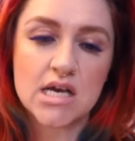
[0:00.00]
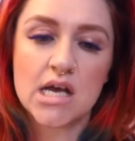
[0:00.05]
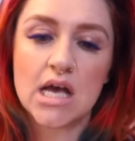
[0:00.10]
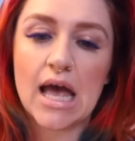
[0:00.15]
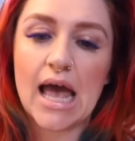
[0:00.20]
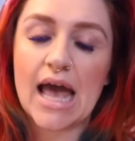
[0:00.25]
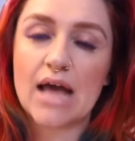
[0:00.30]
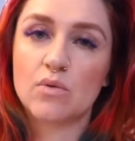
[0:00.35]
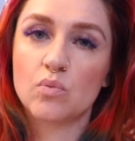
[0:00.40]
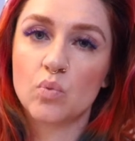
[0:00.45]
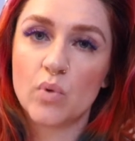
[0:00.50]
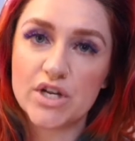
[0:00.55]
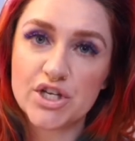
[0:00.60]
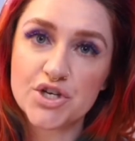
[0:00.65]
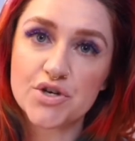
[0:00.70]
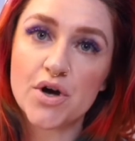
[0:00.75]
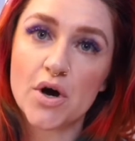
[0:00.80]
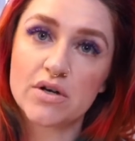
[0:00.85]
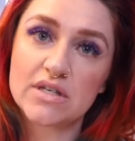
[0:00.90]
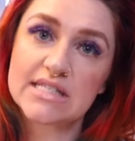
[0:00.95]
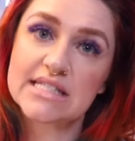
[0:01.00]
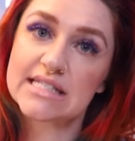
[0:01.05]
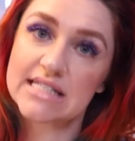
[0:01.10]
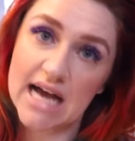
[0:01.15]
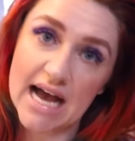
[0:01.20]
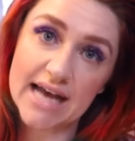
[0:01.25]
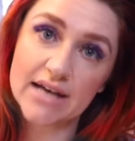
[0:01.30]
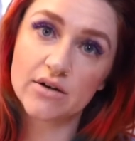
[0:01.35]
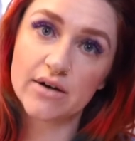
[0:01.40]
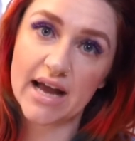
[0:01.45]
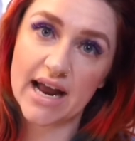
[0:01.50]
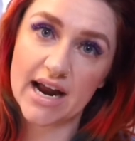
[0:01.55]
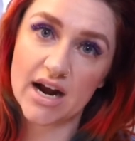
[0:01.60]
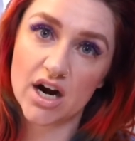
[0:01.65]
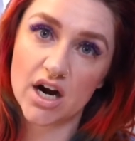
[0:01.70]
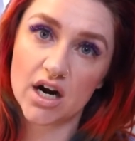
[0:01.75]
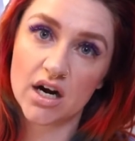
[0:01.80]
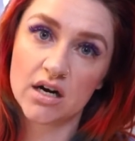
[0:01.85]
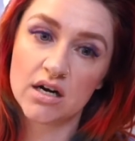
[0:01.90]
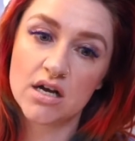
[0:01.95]
And when you go to style
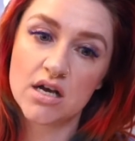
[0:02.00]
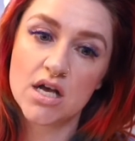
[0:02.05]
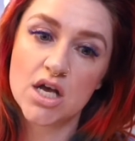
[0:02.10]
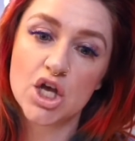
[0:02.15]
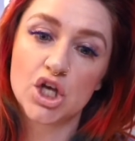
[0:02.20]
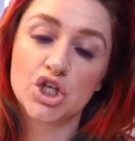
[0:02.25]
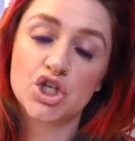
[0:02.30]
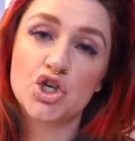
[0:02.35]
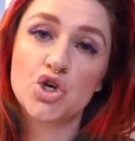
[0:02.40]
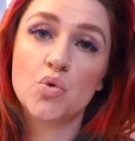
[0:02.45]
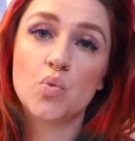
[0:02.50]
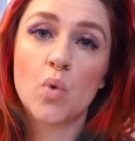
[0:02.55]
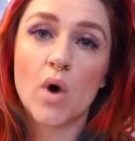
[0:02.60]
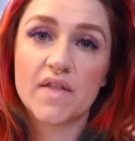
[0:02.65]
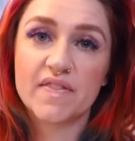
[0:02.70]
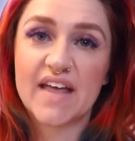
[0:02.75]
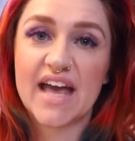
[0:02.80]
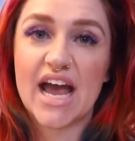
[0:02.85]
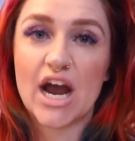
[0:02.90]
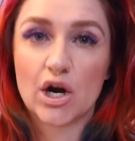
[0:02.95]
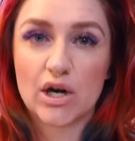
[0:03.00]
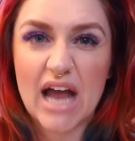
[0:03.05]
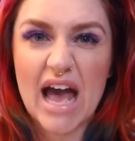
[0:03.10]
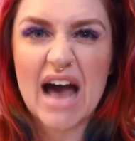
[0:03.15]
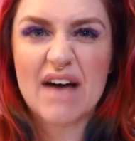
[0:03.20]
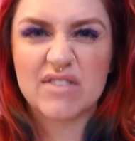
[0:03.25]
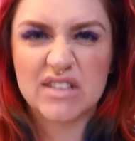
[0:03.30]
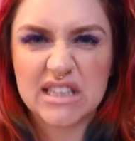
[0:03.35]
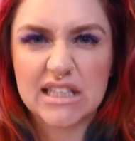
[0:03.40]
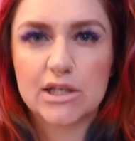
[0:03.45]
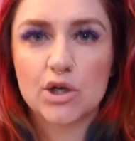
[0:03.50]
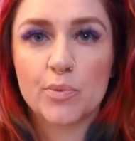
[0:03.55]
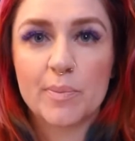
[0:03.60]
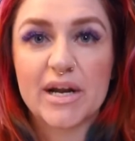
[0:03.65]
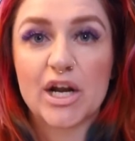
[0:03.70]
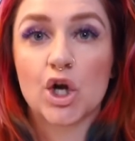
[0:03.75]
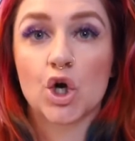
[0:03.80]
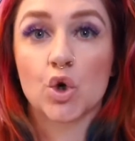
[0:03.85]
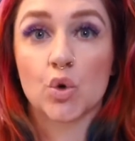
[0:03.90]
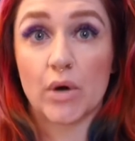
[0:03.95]
hair, you want the hair to have a little
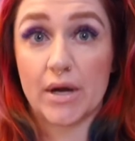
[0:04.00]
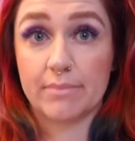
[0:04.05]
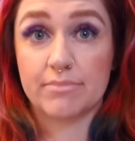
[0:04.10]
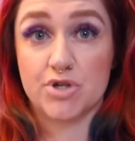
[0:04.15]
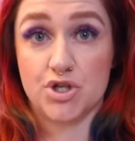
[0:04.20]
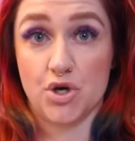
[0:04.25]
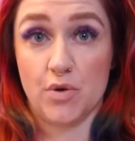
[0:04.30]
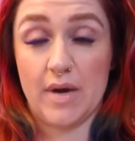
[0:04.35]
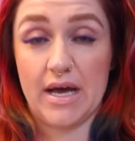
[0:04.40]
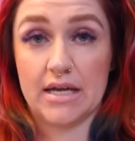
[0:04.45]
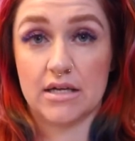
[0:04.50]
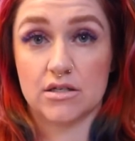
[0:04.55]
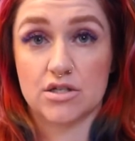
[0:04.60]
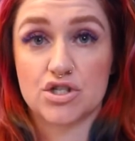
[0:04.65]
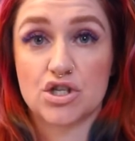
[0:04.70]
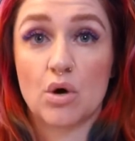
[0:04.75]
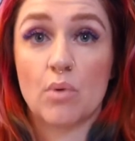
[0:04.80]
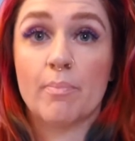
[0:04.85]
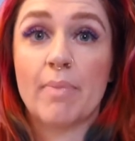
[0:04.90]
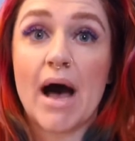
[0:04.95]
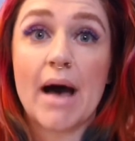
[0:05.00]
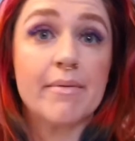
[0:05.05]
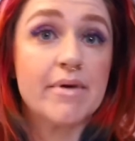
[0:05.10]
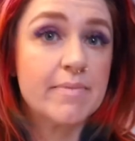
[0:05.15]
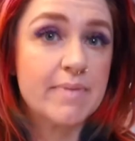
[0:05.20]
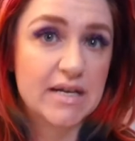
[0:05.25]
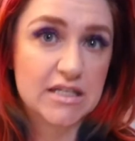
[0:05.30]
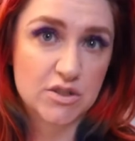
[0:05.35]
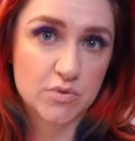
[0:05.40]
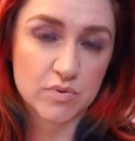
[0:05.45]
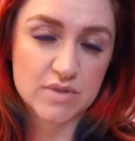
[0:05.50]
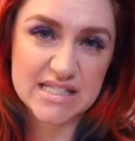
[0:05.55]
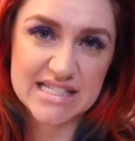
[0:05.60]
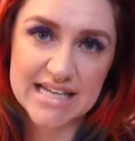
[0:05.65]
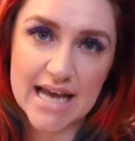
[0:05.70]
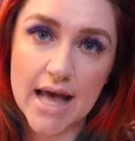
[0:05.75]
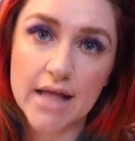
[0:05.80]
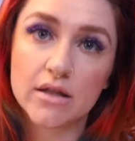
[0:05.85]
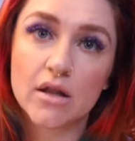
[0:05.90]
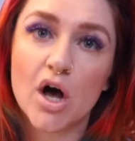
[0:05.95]
bit of grip to it. So bobby pins will
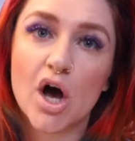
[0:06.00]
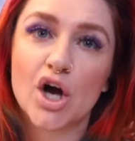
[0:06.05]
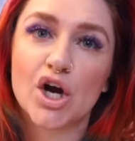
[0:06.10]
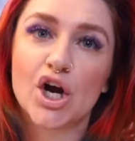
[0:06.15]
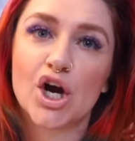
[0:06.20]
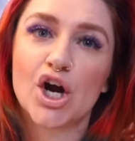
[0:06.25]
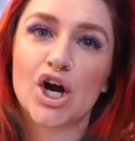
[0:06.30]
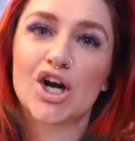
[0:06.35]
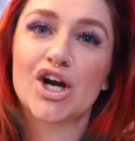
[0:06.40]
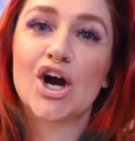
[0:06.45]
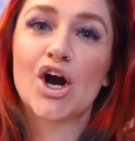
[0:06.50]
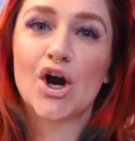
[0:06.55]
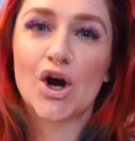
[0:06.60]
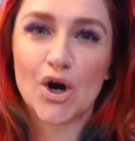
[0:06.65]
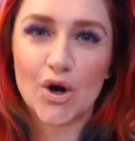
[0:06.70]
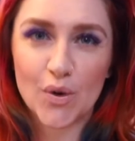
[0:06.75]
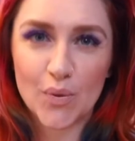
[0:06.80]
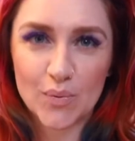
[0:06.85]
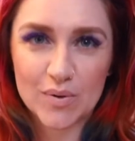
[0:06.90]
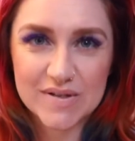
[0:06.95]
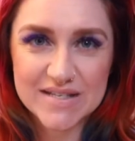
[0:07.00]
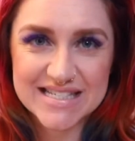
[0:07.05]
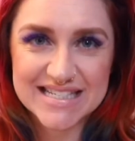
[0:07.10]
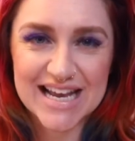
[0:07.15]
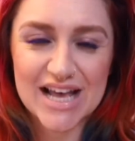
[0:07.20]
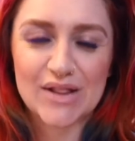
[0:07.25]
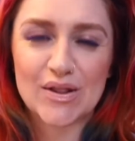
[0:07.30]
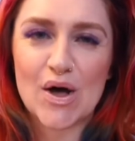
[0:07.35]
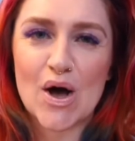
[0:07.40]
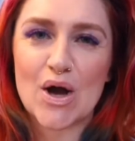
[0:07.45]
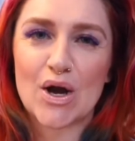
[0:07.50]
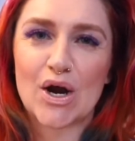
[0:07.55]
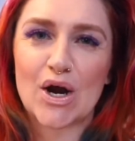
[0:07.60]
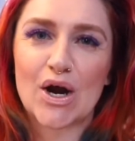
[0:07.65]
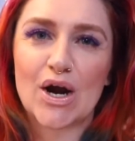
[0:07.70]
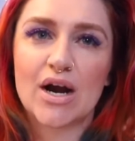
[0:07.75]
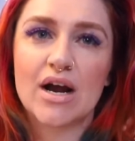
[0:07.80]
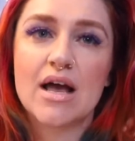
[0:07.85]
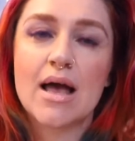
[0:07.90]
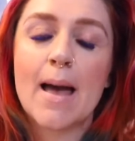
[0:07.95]
stay longer, curl will stay
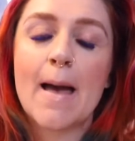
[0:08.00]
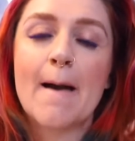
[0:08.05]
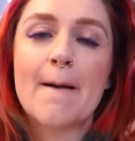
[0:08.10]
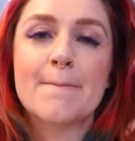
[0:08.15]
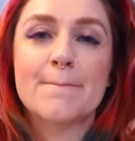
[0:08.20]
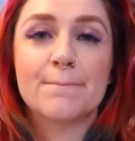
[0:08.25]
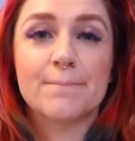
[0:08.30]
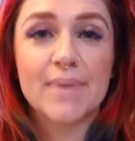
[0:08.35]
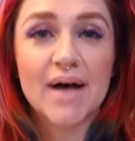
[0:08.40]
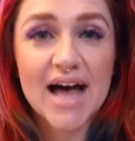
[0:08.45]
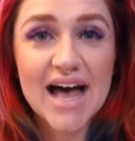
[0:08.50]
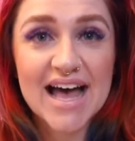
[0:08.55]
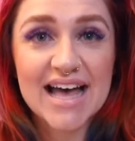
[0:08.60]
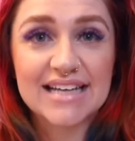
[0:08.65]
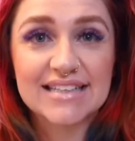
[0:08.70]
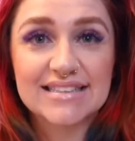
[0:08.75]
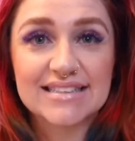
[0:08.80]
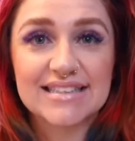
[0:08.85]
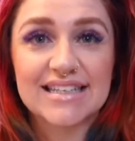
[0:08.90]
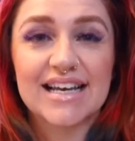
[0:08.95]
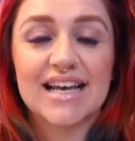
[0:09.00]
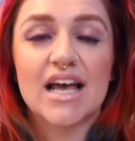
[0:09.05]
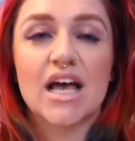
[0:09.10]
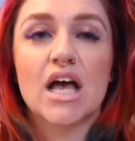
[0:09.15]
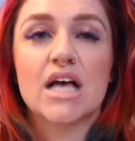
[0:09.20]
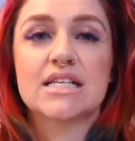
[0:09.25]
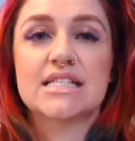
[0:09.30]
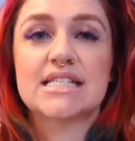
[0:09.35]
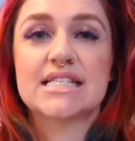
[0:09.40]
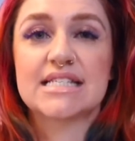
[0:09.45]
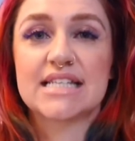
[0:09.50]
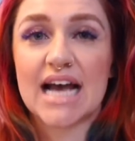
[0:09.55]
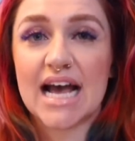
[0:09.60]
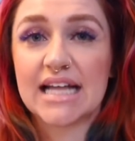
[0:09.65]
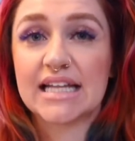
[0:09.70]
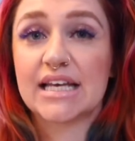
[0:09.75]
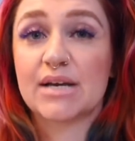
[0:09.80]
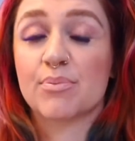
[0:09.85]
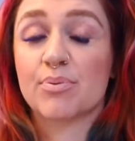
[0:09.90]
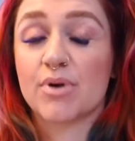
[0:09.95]
longer, but
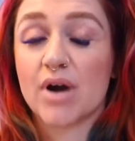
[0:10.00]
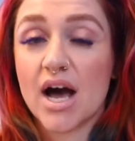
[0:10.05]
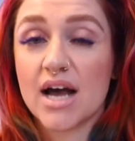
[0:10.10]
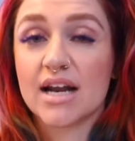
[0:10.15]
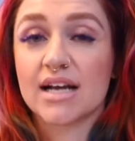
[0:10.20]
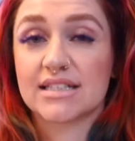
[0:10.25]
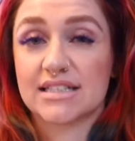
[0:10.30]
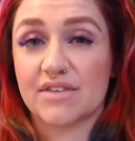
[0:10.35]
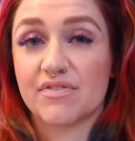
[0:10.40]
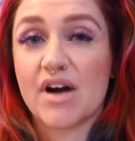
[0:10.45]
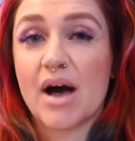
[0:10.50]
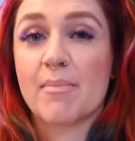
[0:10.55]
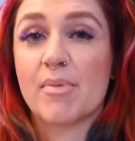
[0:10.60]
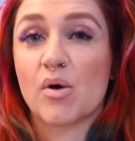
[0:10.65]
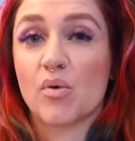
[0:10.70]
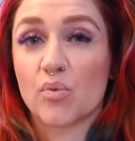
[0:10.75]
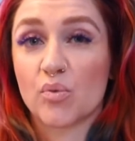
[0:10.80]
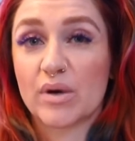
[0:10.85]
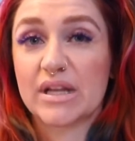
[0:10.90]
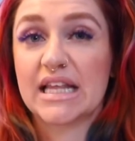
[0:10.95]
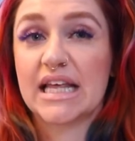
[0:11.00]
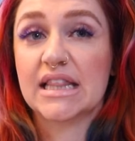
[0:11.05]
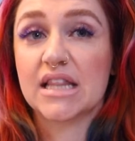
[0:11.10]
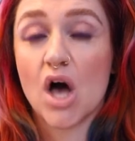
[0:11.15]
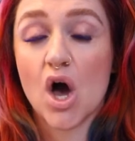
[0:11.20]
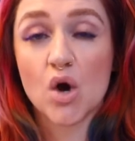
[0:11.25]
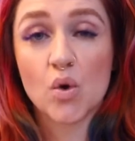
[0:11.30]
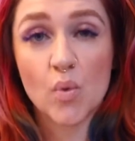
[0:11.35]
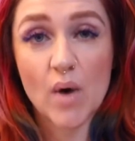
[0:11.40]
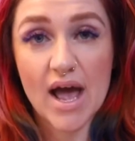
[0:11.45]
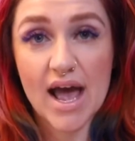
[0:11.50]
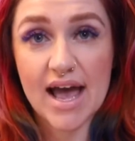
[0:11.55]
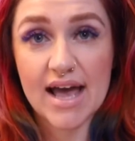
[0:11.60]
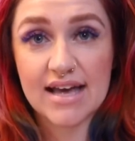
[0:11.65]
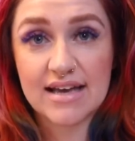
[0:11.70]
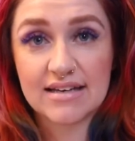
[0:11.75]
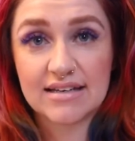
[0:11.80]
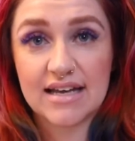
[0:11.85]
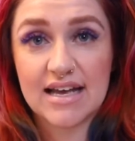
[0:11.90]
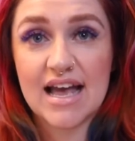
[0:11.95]
styling products have come a really long
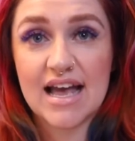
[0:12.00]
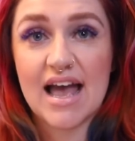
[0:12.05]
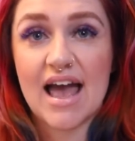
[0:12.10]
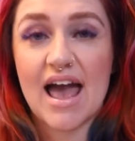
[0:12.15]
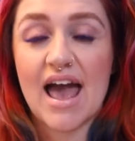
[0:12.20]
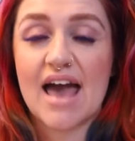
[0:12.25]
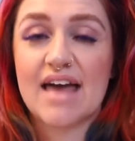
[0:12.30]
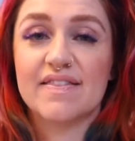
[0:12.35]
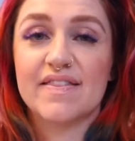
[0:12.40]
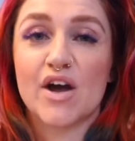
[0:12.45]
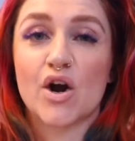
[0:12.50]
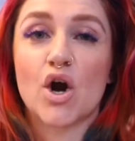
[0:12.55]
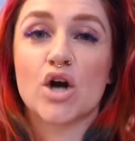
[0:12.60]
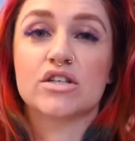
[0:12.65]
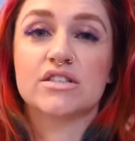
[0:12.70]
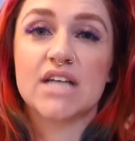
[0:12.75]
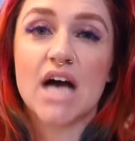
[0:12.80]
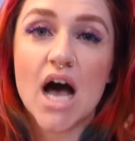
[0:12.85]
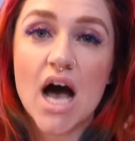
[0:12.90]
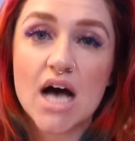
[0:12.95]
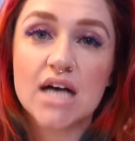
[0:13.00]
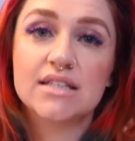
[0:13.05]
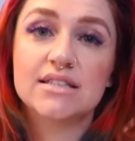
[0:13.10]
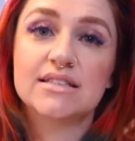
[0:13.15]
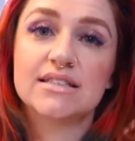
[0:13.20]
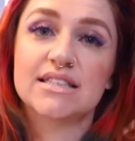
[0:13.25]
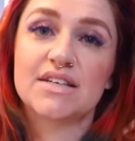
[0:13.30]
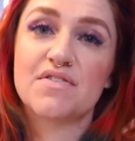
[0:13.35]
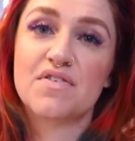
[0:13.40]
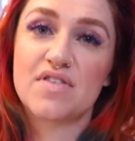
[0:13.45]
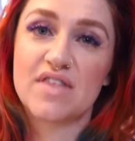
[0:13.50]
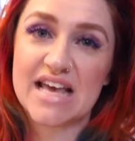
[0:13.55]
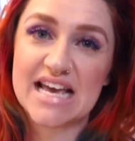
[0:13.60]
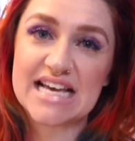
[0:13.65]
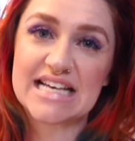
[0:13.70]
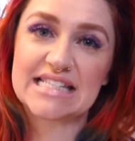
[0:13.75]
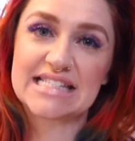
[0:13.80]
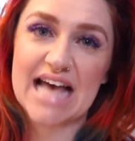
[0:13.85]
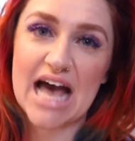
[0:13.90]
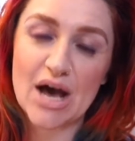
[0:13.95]
way, and there are tons of
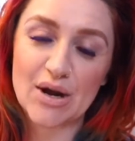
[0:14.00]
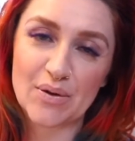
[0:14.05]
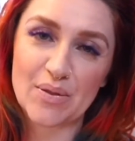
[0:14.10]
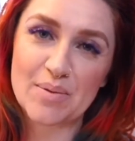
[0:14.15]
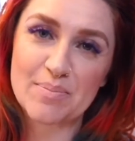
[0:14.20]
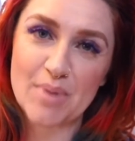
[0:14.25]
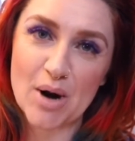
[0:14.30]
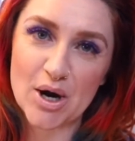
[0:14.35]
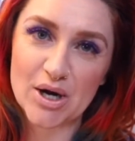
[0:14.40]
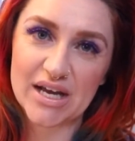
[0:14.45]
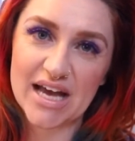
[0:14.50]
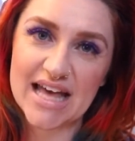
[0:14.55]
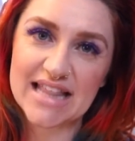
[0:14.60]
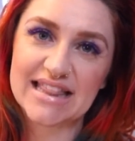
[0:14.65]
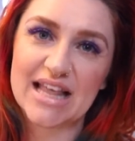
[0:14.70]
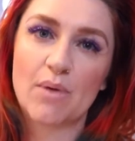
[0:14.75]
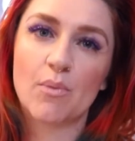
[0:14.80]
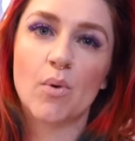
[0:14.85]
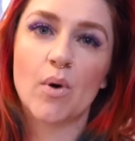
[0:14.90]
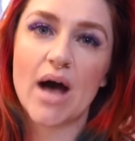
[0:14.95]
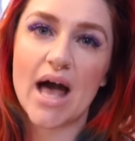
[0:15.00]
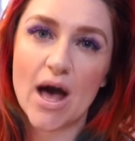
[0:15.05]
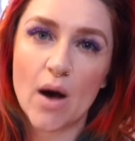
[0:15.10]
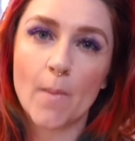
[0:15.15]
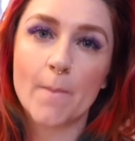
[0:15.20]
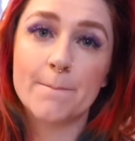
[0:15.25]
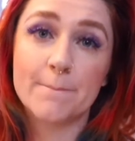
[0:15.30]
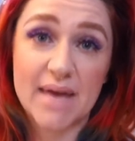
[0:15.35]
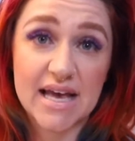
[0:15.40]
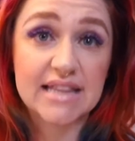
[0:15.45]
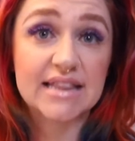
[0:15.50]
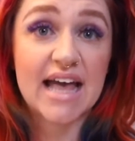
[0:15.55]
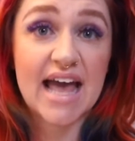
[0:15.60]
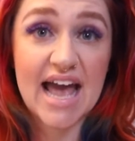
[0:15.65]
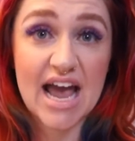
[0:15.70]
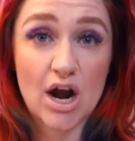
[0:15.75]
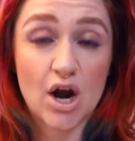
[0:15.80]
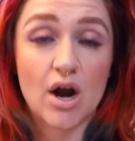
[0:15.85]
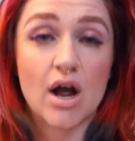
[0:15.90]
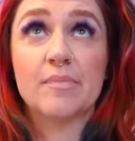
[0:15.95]
things out on the market that will help make the hair